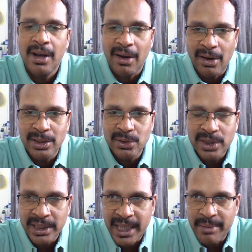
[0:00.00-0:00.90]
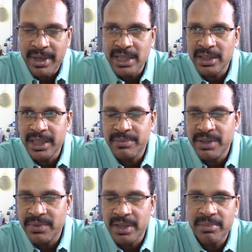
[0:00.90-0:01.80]
all those things I mentioned, if
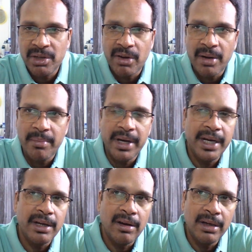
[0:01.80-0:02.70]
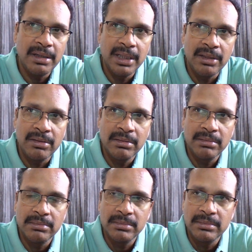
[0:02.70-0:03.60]
gypsum requirement, or, you know,